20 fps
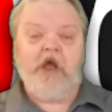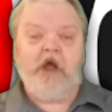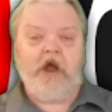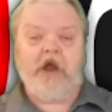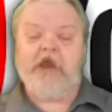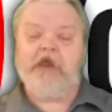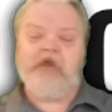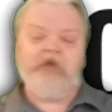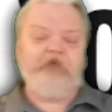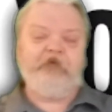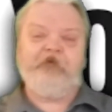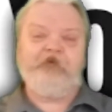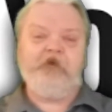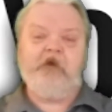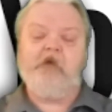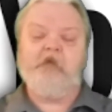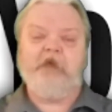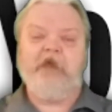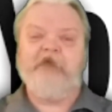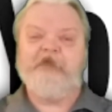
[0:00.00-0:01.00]
All right, it
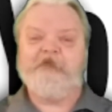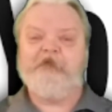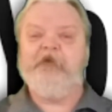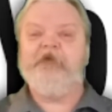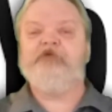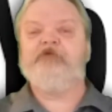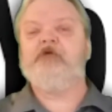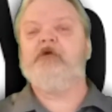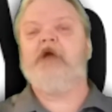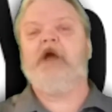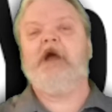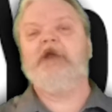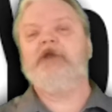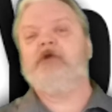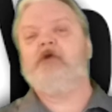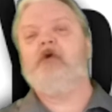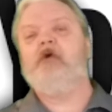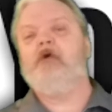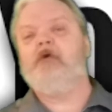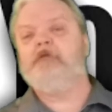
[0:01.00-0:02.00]
still may feature it on
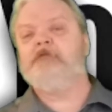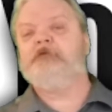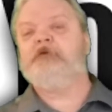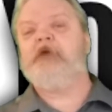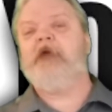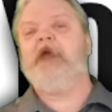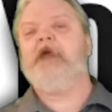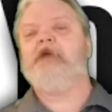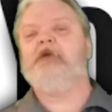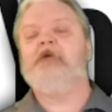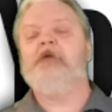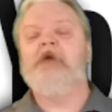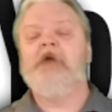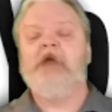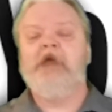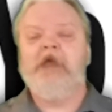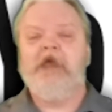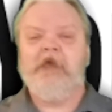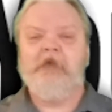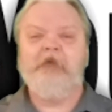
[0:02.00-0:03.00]
your home channel.
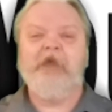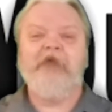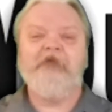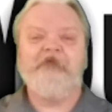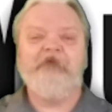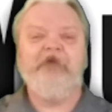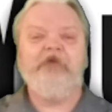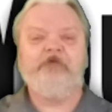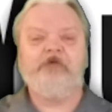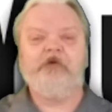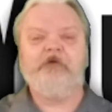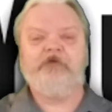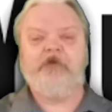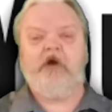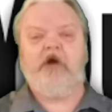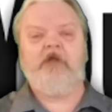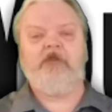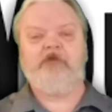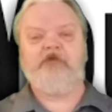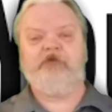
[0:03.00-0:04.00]
It may feature it
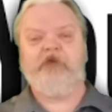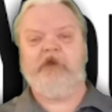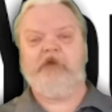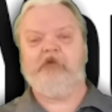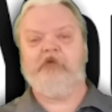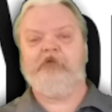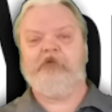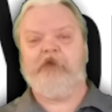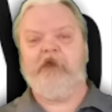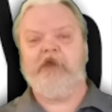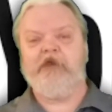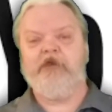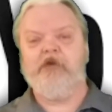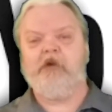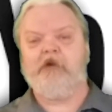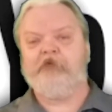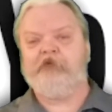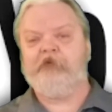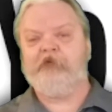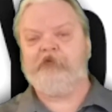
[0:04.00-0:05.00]
to other channels that you
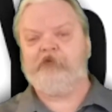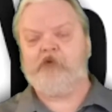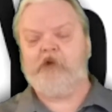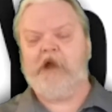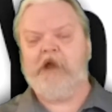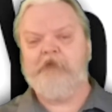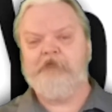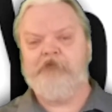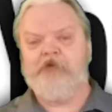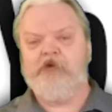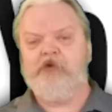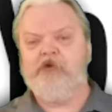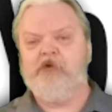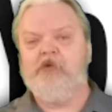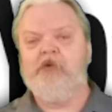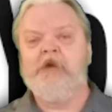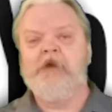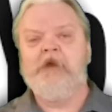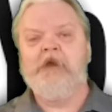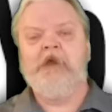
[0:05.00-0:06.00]
are subscribed
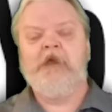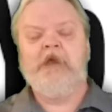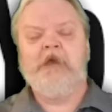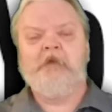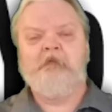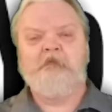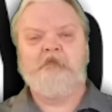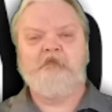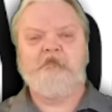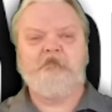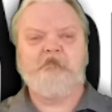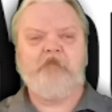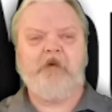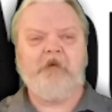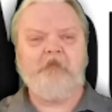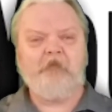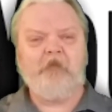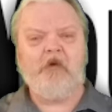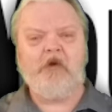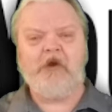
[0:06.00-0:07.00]
to.
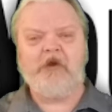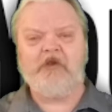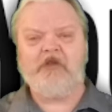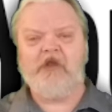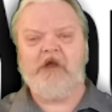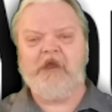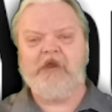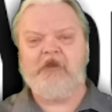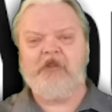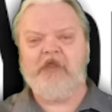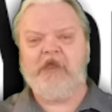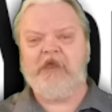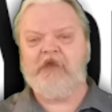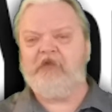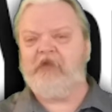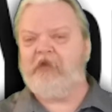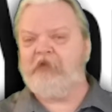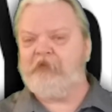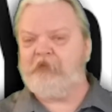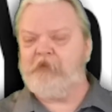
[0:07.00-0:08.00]
But more than likely,
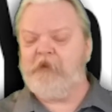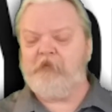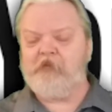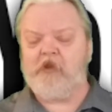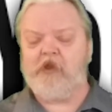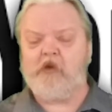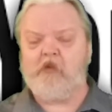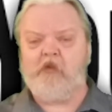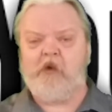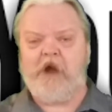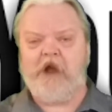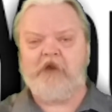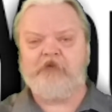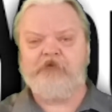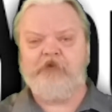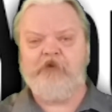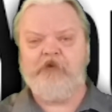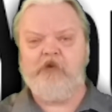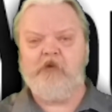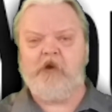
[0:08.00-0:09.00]
unless people are
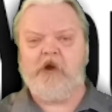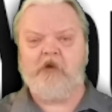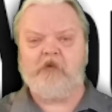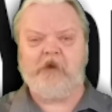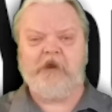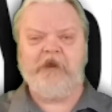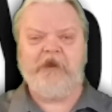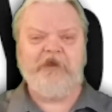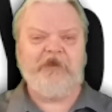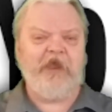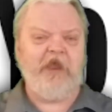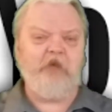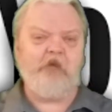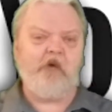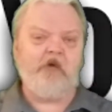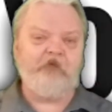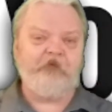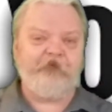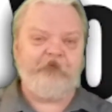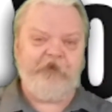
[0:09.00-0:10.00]
watching you already, they
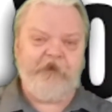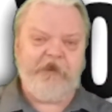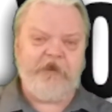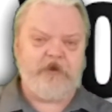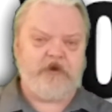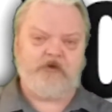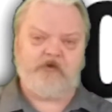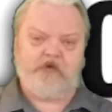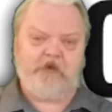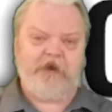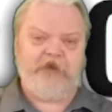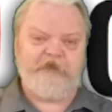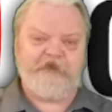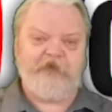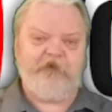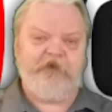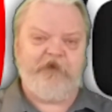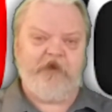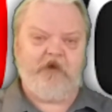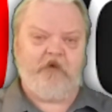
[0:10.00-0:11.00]
won't see your great
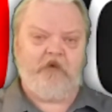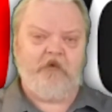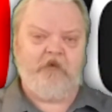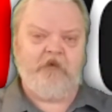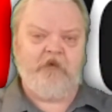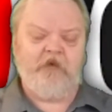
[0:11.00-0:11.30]
video.